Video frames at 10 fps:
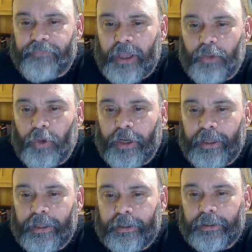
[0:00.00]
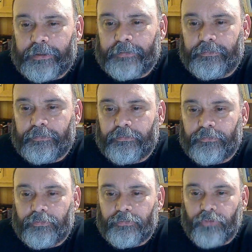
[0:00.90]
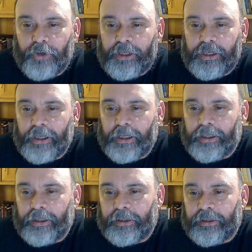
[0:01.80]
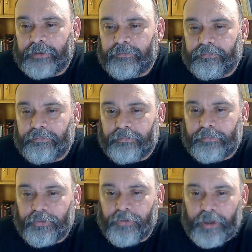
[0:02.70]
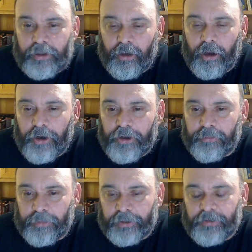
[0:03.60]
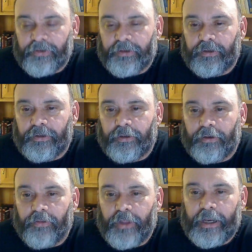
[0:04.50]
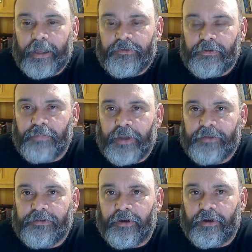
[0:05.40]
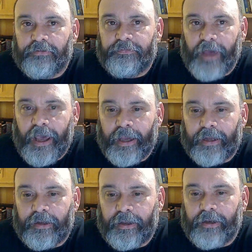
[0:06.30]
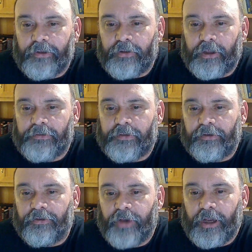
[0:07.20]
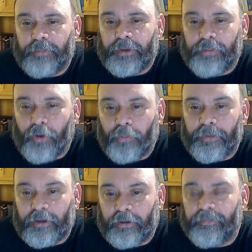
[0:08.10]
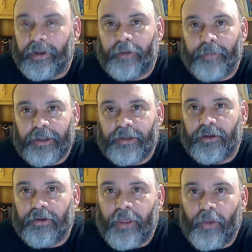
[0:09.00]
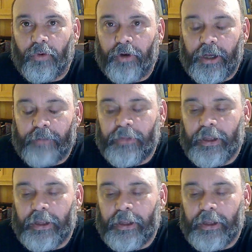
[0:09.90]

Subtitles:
And when I read a critical argument that isn't based on fact and is incredibly polemical, and I'll make you look that word up,